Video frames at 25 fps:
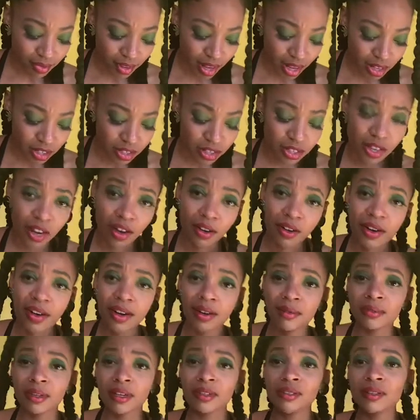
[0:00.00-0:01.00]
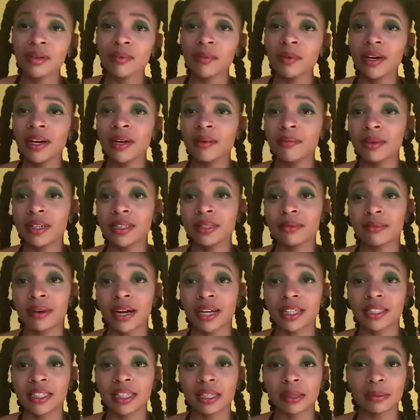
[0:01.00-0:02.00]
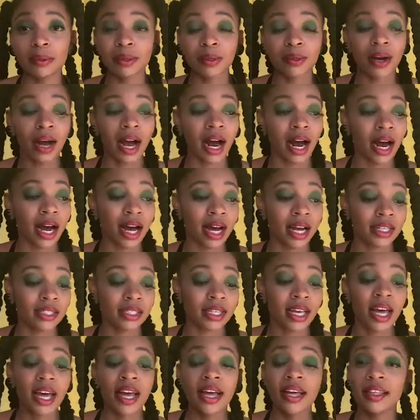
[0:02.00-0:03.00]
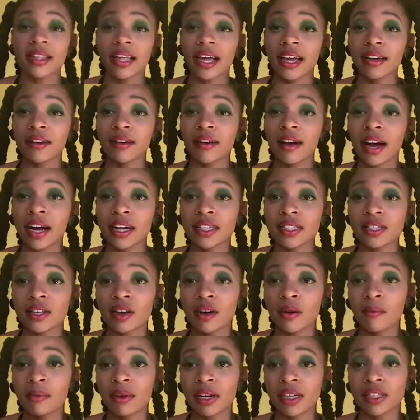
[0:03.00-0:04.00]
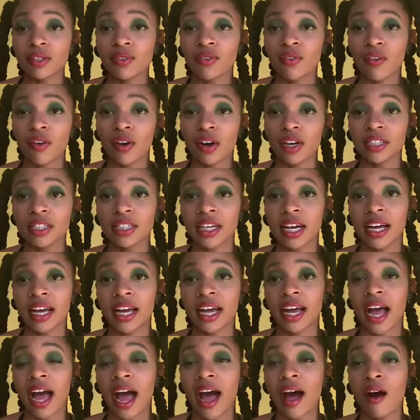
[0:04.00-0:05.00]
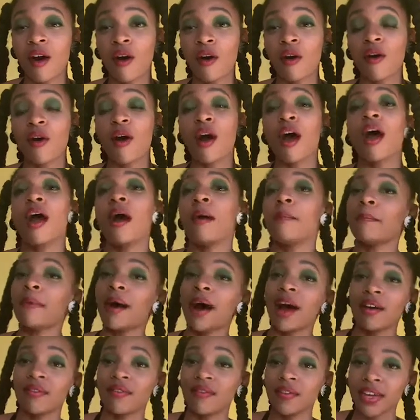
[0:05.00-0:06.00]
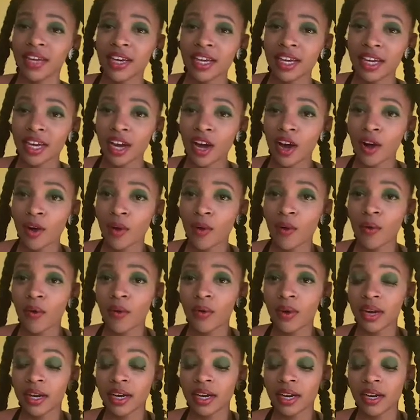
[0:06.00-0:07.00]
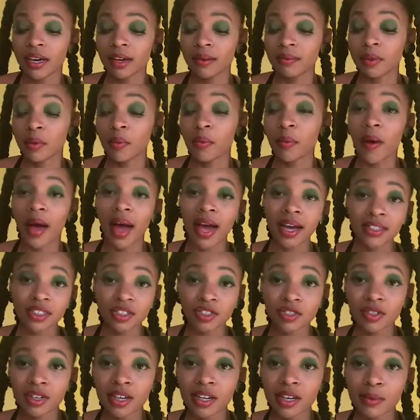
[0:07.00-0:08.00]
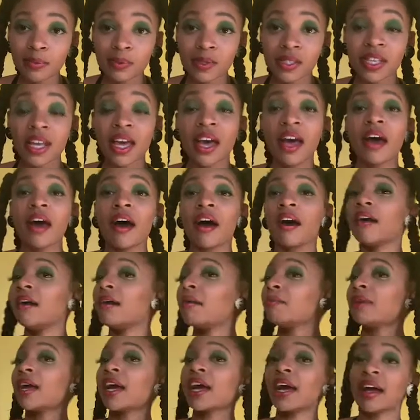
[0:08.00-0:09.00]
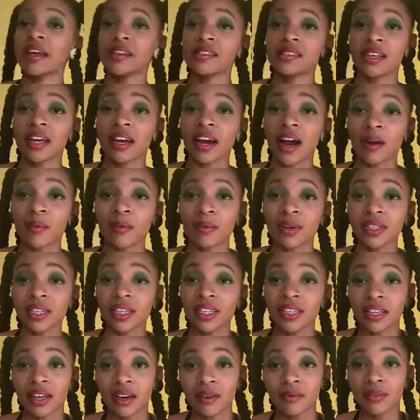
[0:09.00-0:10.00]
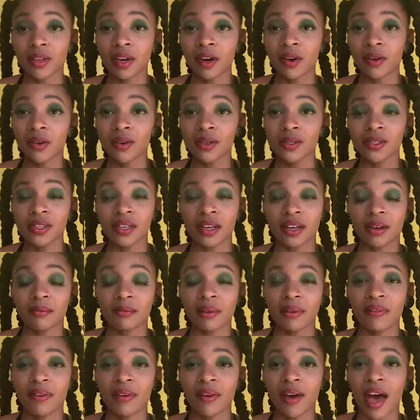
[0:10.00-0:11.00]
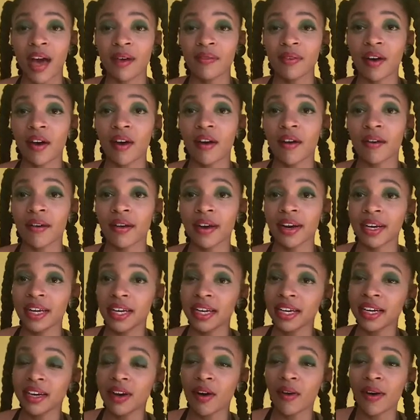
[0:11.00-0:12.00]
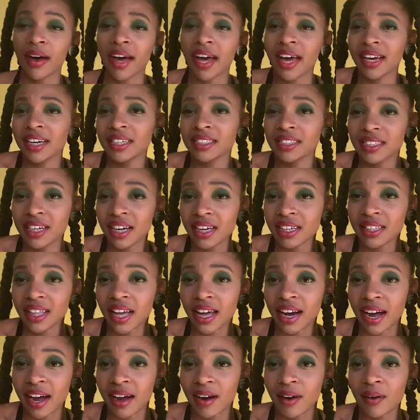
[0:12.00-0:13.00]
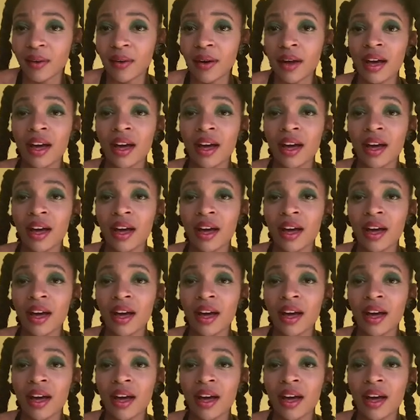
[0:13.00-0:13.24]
So those are pretty much my tips, you guys. Thank you guys so much for checking out my video on the wax strips. Like I said, I really love those. If you haven't already, go ahead and check that out.